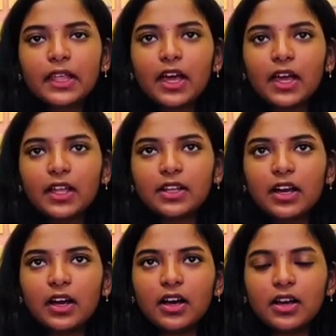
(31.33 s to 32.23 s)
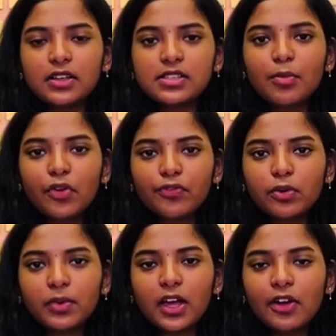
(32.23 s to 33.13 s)
And some of you
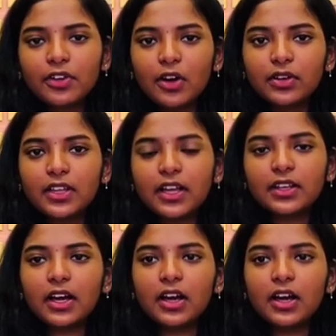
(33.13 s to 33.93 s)
may have doubt that